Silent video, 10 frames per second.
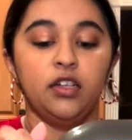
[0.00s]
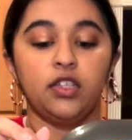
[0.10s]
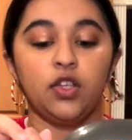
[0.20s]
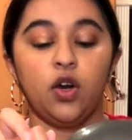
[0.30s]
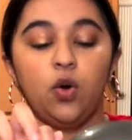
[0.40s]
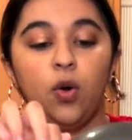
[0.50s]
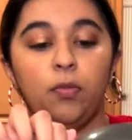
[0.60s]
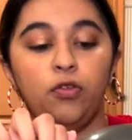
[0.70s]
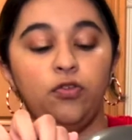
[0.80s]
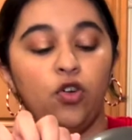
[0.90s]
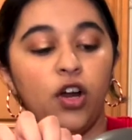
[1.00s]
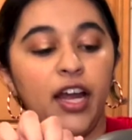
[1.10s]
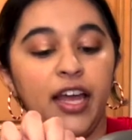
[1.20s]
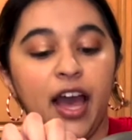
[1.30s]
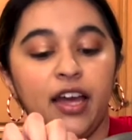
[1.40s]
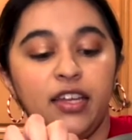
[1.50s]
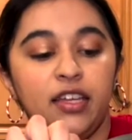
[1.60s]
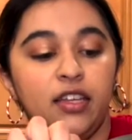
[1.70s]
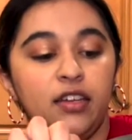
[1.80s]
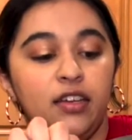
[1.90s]
So before I add
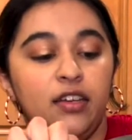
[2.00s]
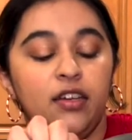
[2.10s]
in